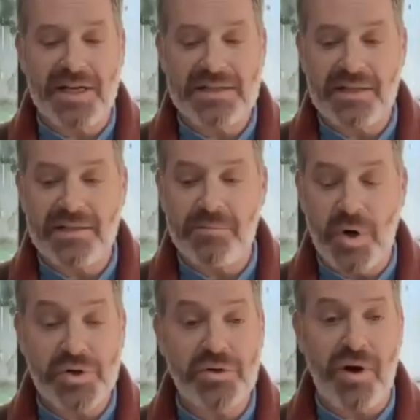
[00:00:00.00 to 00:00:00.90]
I did
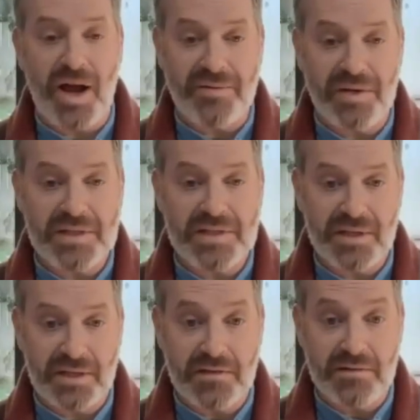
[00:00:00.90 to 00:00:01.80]
motion
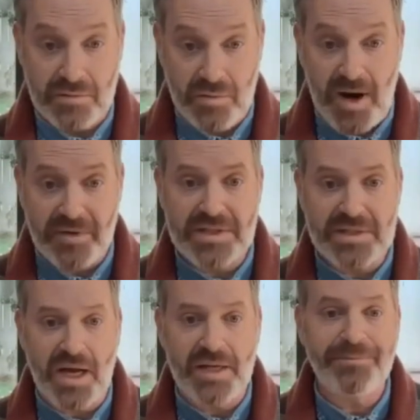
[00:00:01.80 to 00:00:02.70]
graphics in graphic
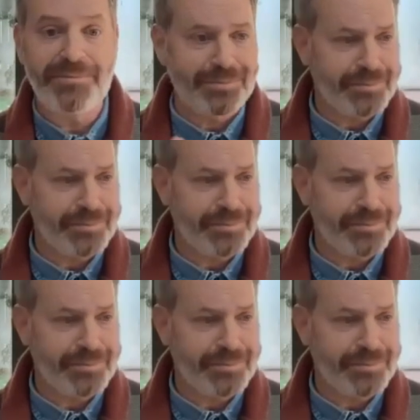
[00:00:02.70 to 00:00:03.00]
design.